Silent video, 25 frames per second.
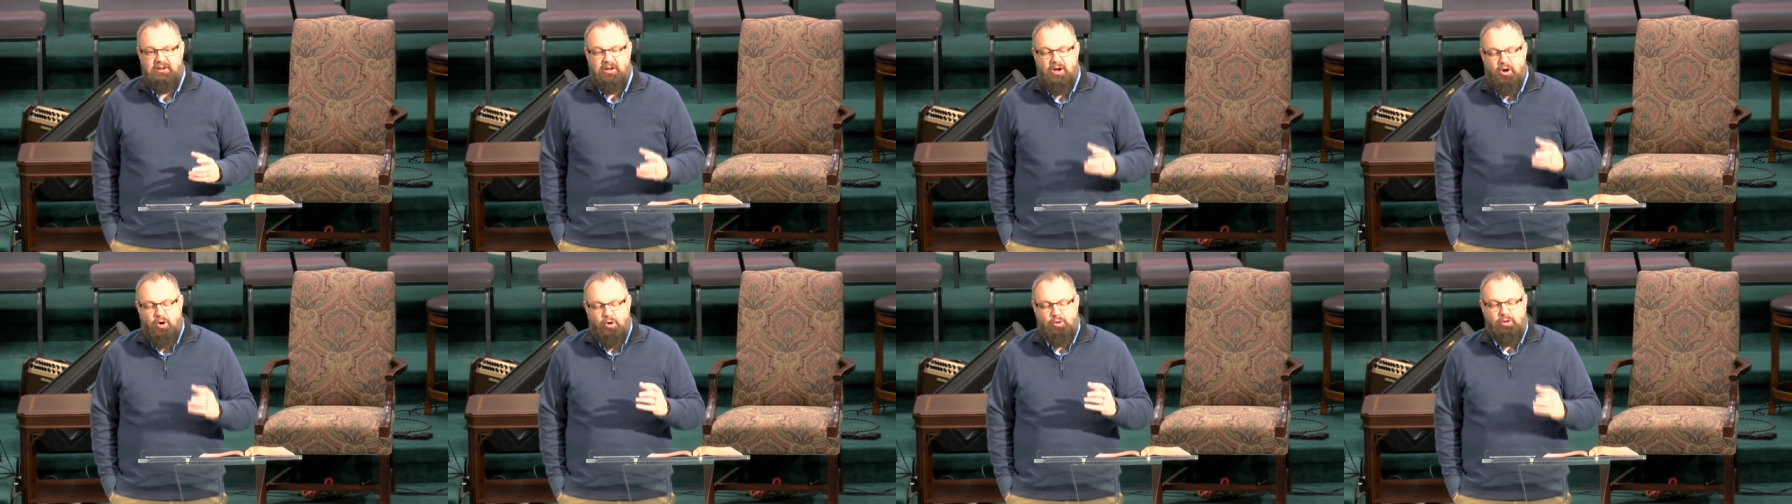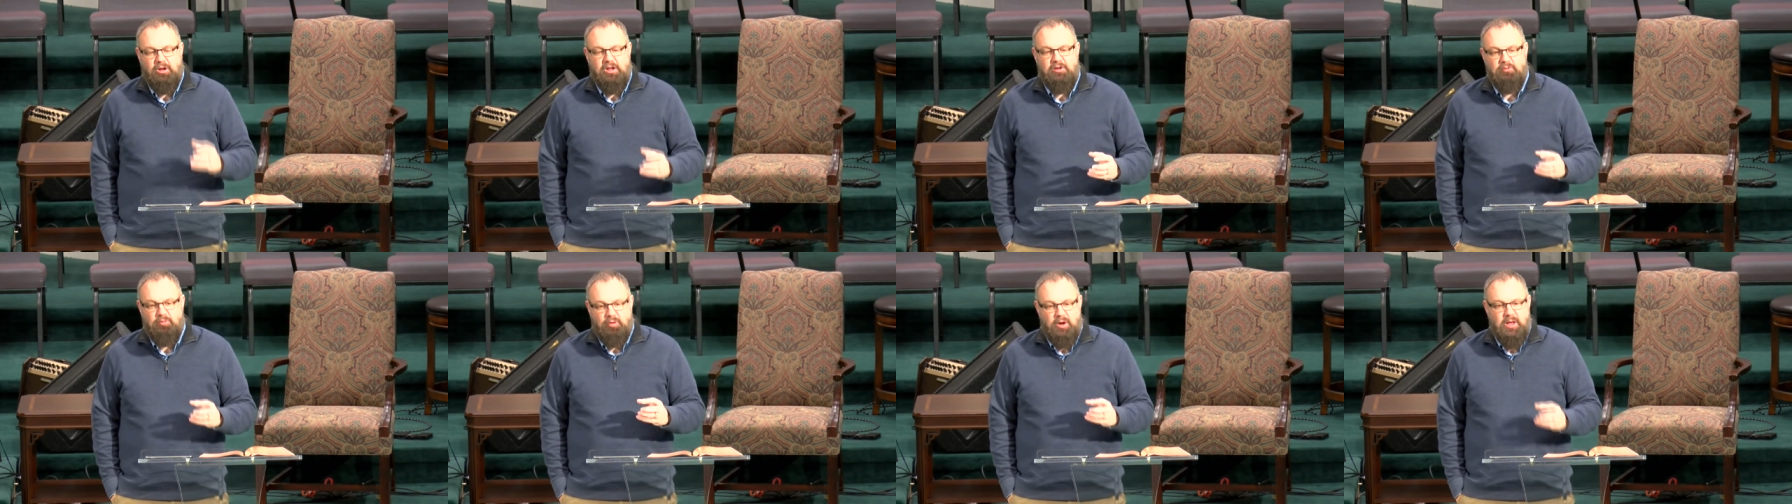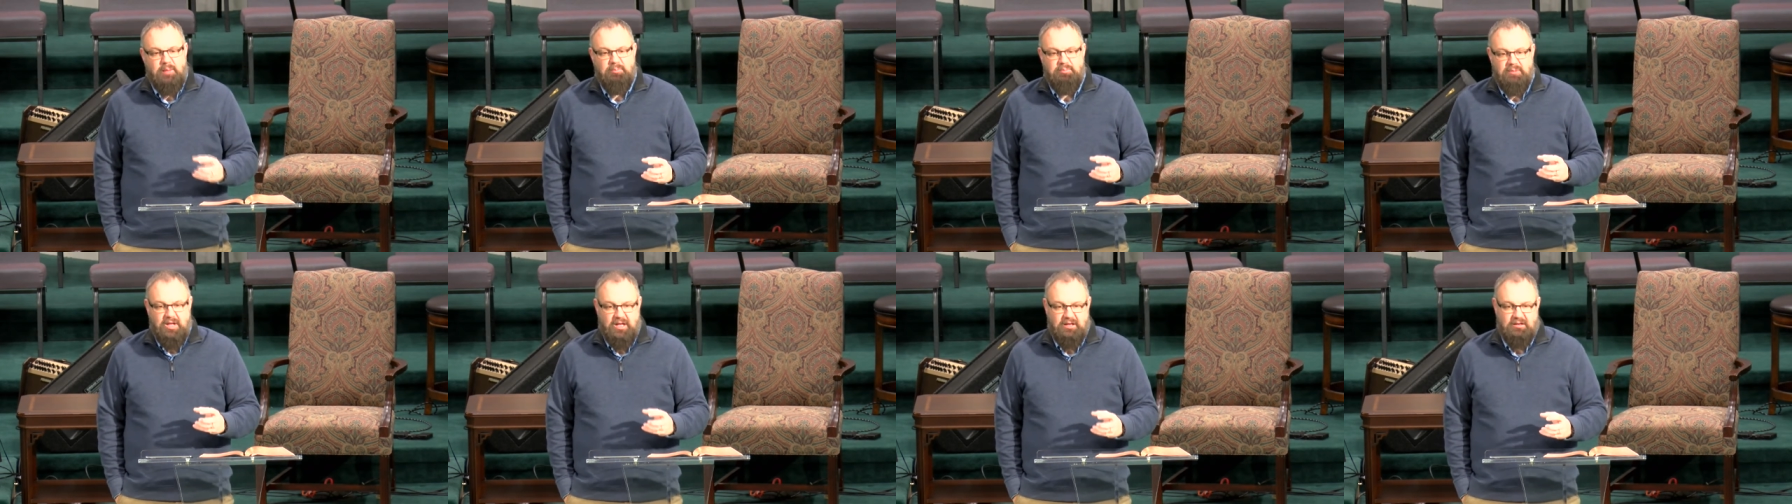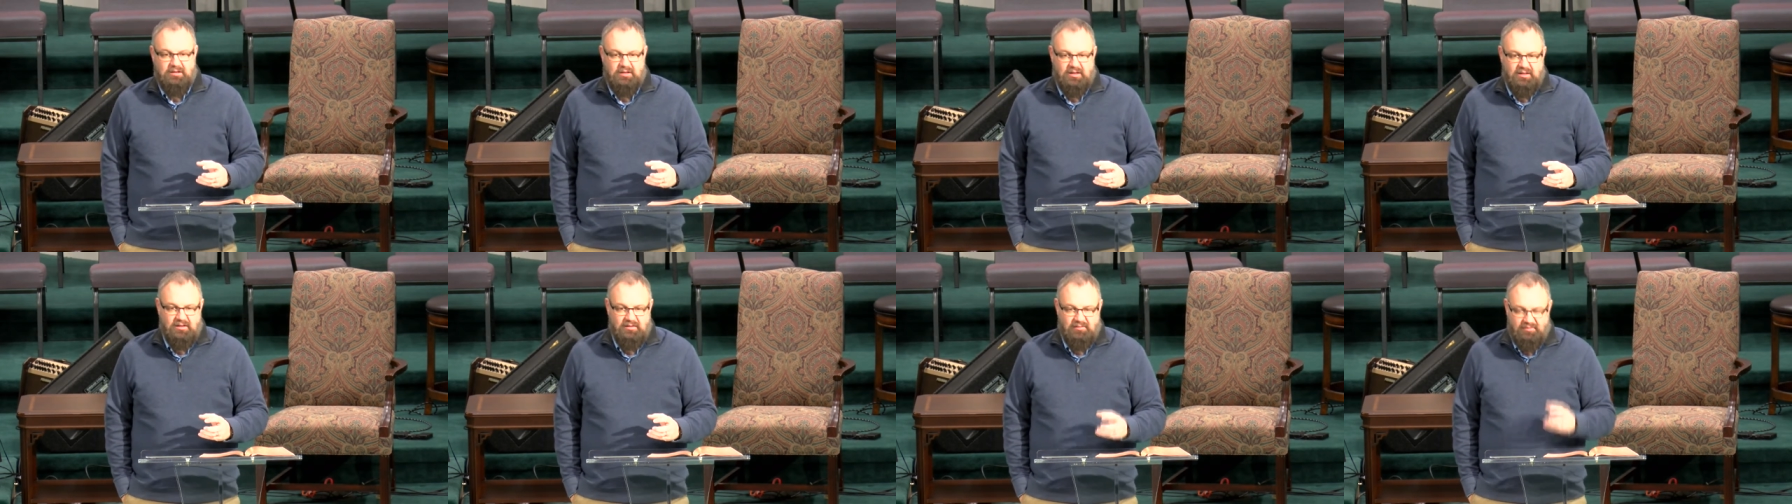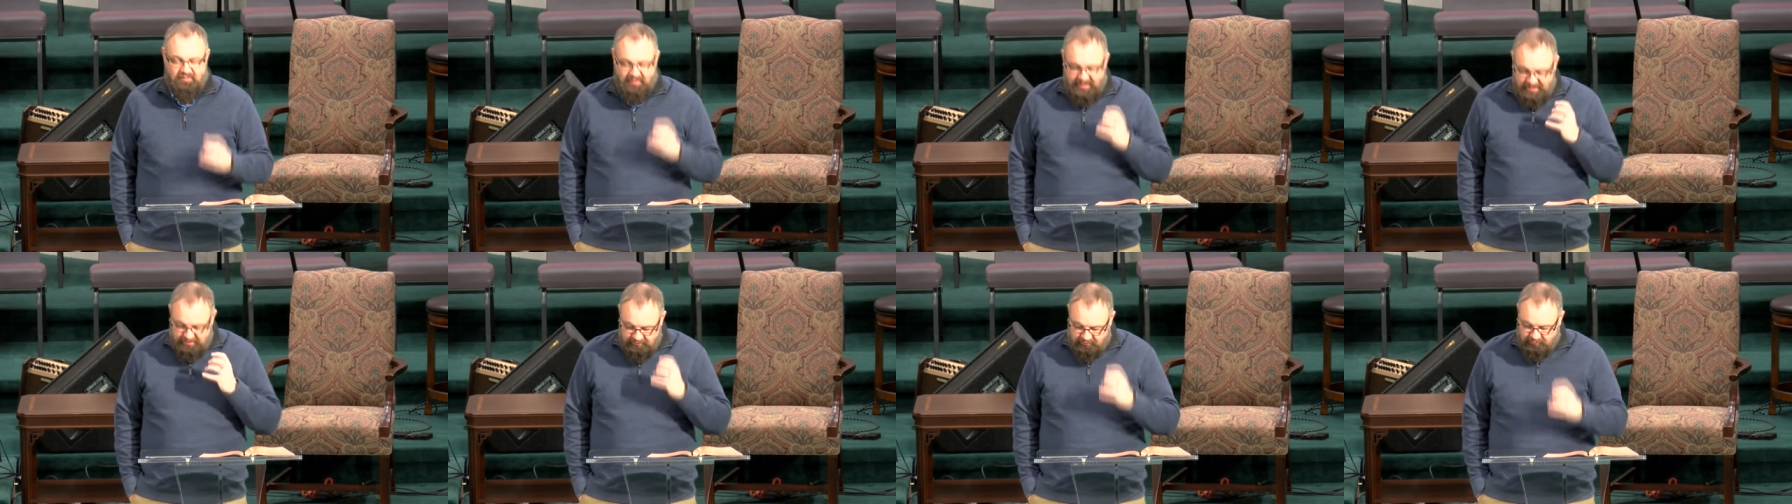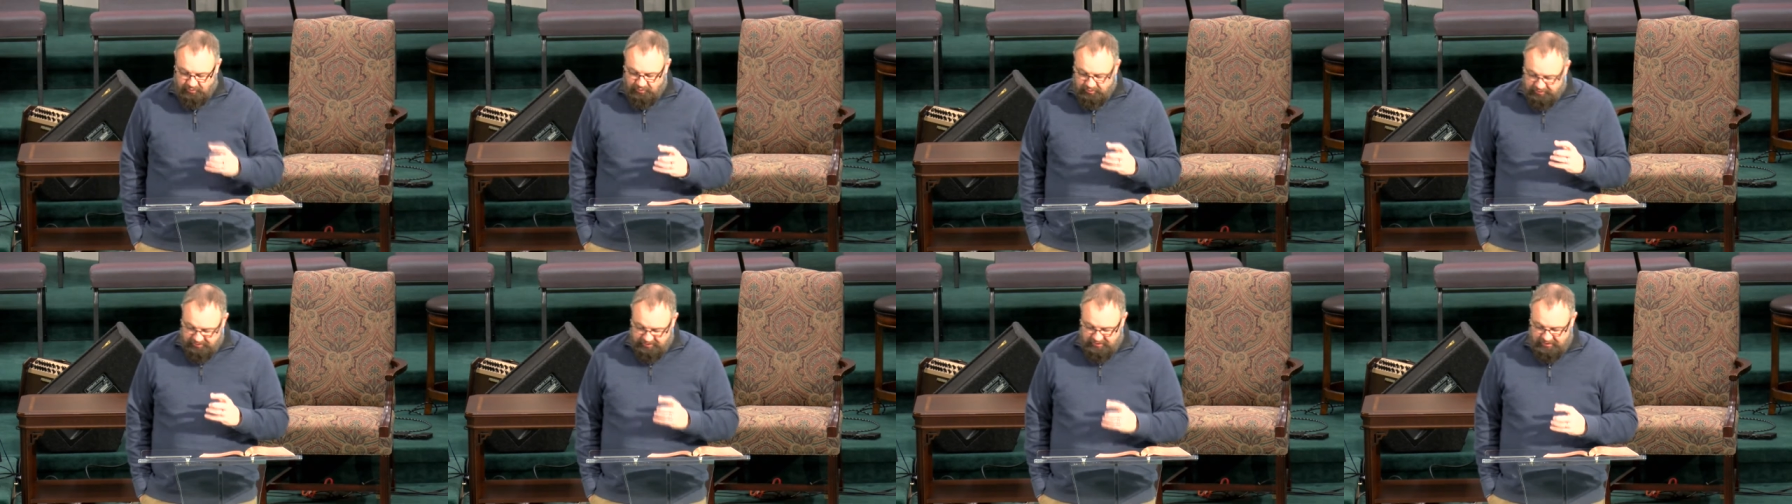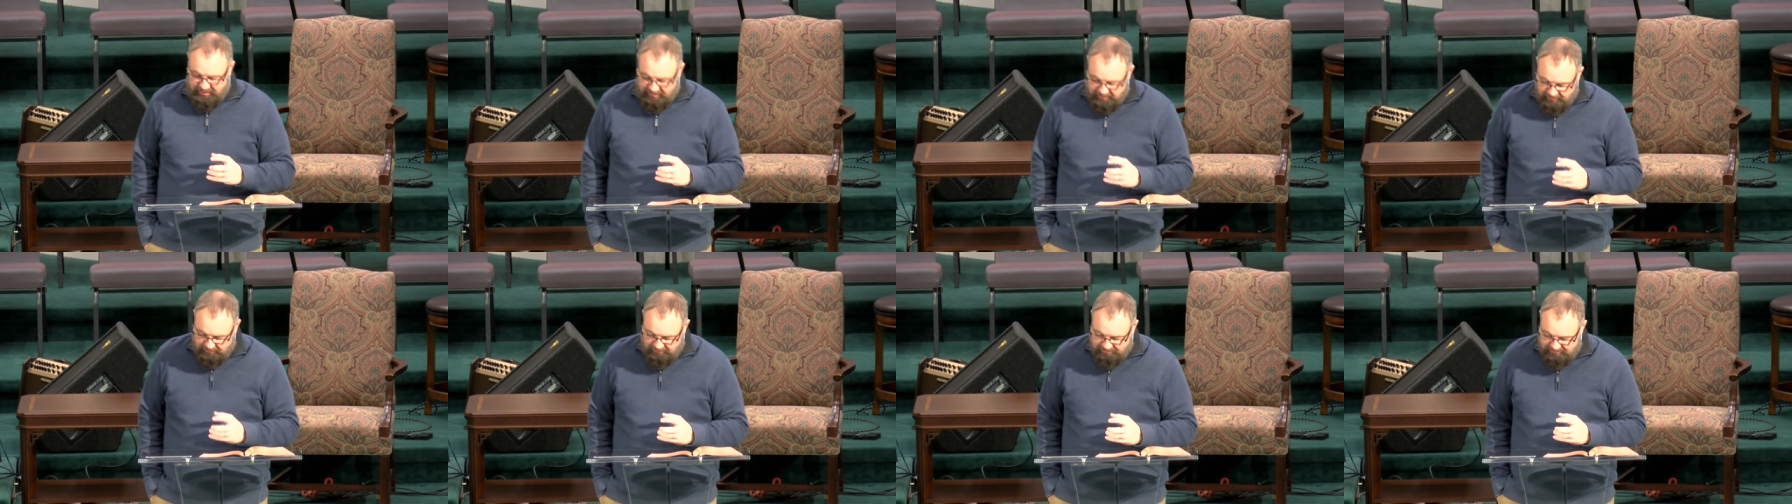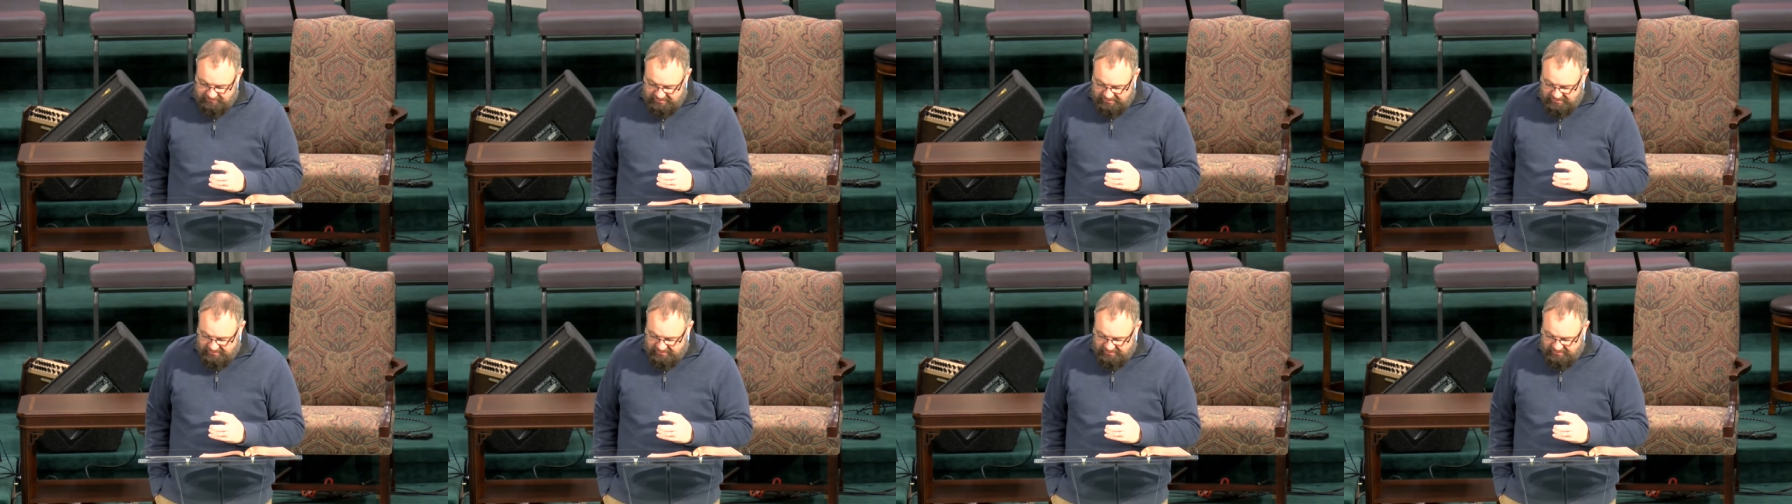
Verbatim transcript: holy remnant faithful to him.